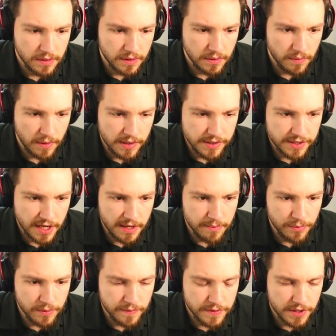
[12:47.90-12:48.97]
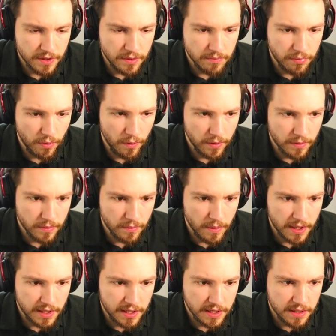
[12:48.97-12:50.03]
Why is that move so important? Why
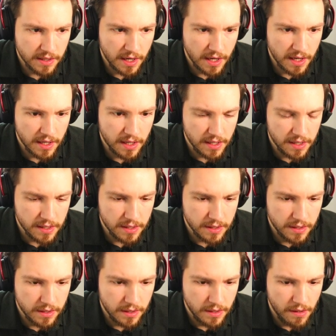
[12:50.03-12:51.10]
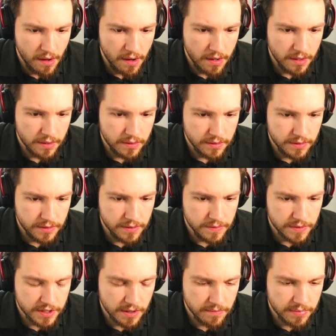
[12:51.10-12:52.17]
can't I do
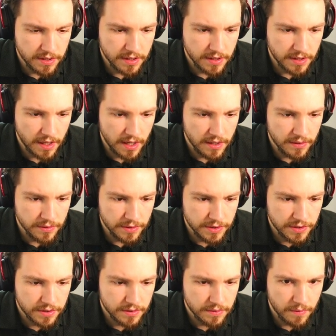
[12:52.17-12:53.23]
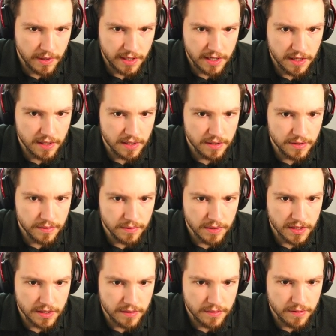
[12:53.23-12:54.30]
something else? Why can't I do
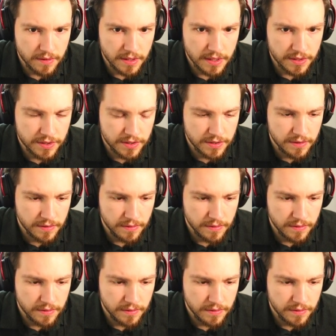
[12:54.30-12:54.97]
like this?